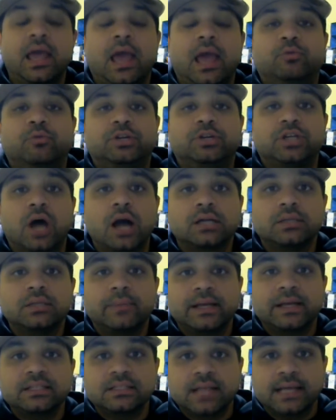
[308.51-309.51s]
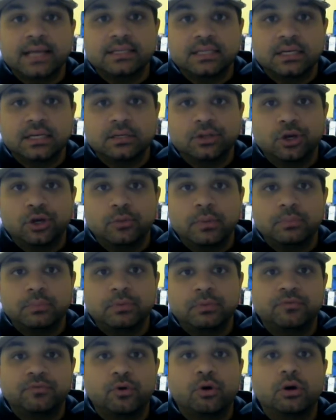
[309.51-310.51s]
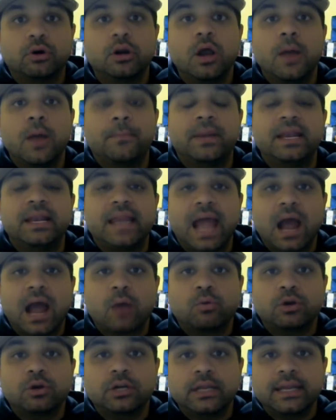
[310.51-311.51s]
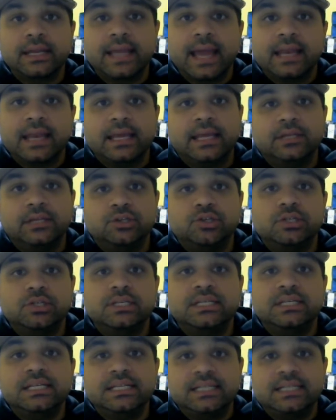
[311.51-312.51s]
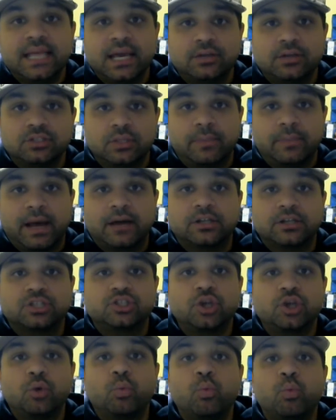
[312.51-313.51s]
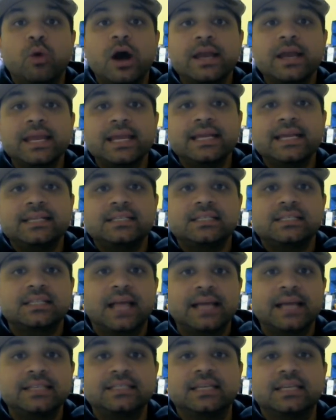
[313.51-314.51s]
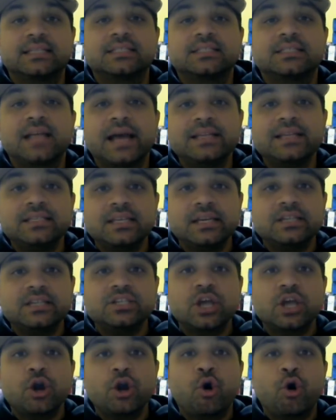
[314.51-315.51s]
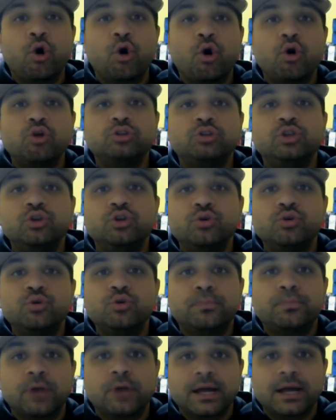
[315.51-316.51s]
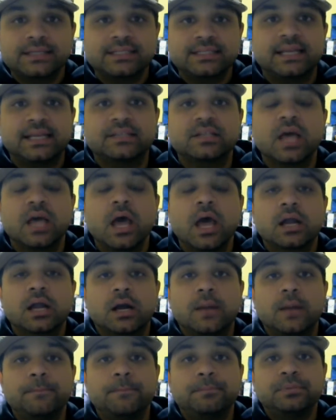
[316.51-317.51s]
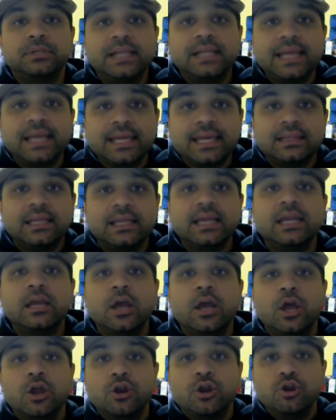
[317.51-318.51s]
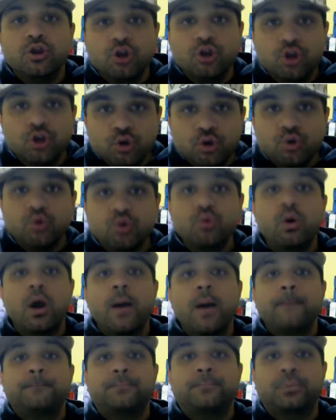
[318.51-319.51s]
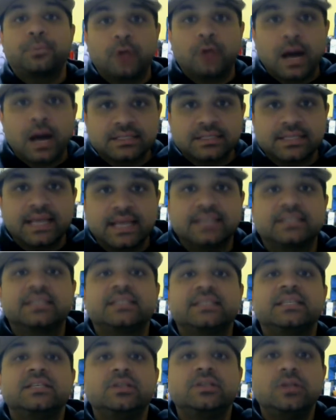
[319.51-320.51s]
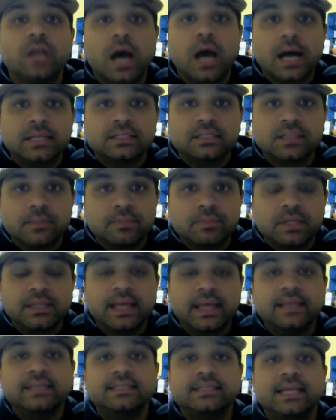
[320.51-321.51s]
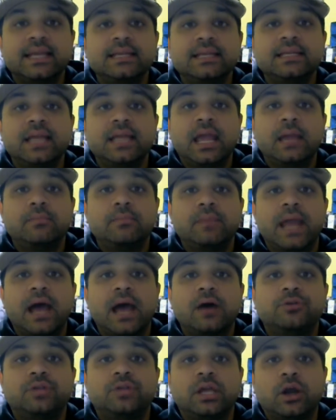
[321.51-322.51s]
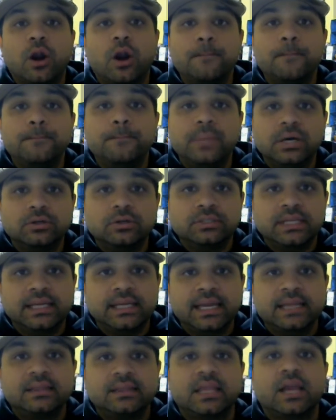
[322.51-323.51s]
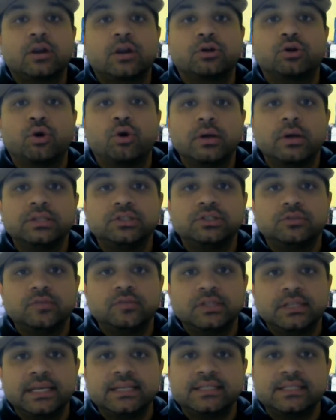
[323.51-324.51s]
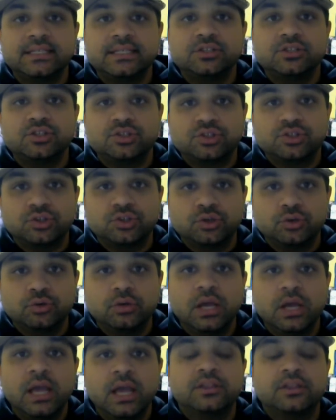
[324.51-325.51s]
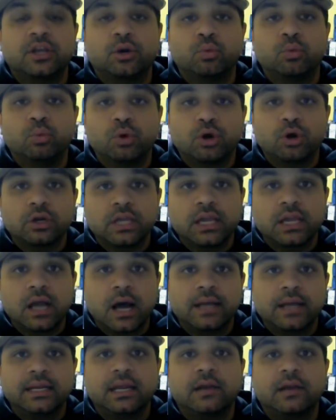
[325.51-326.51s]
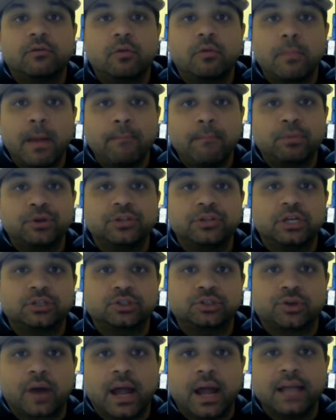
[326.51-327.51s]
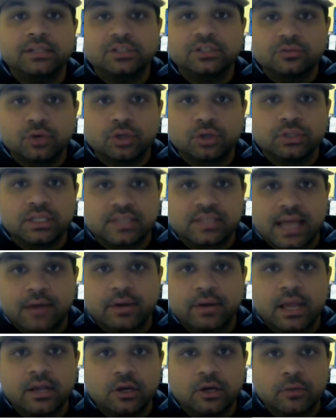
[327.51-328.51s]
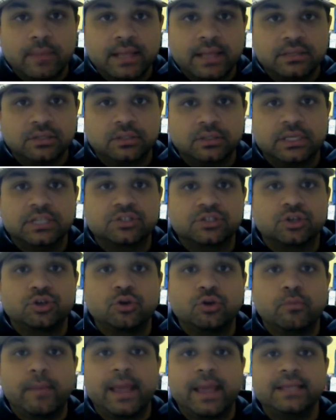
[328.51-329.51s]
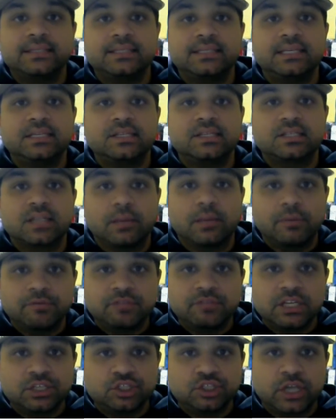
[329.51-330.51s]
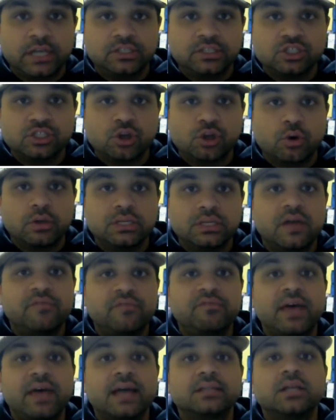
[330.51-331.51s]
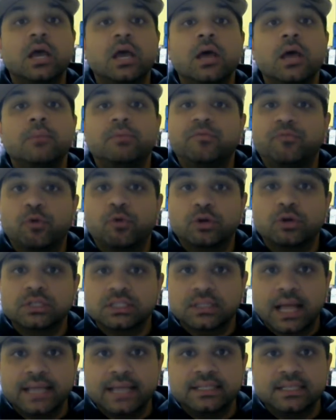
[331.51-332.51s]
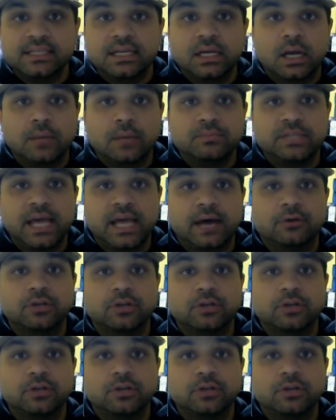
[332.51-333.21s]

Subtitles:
And we talked about slicing a little bit before, but now we're going to get into details about it. So what is slicing? Slicing is a whole new process, completely new process. This is not something that is in game now. They are building it. They are going to release it soon. They're working on it. And remember, they're trying to roll this out incrementally. So you may see some of these changes go into effect before slicing comes out.